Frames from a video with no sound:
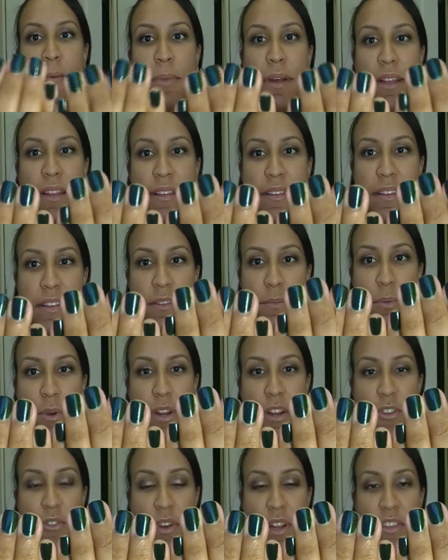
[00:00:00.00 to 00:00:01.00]
But this is
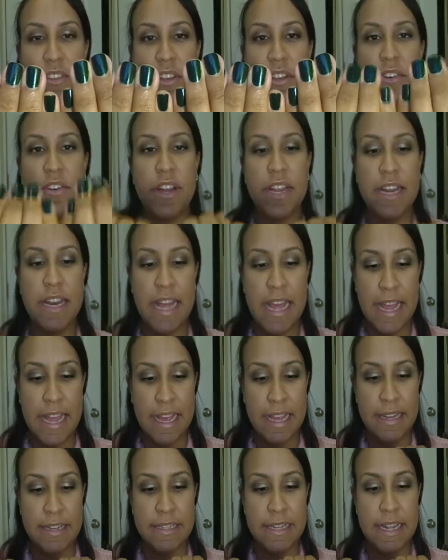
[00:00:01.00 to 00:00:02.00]
British Racing Green,
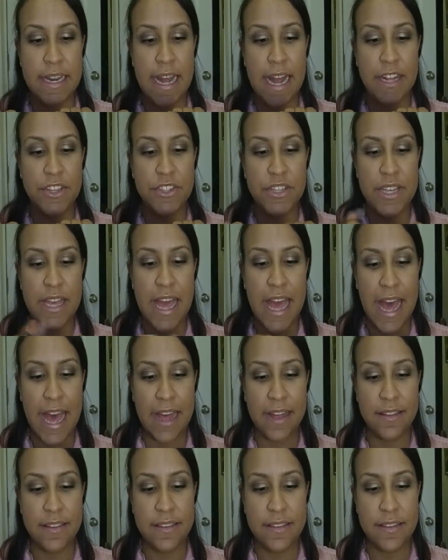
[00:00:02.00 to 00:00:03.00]
and it actually
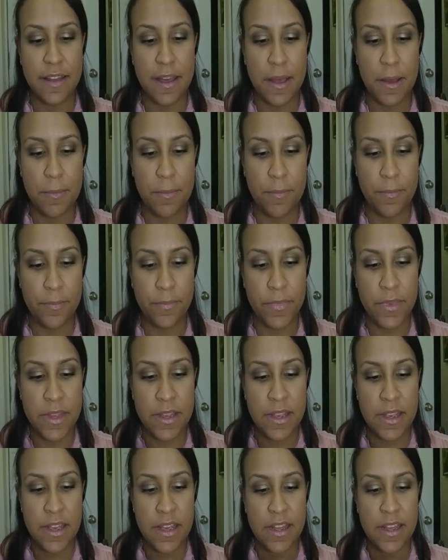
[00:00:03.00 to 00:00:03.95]
has some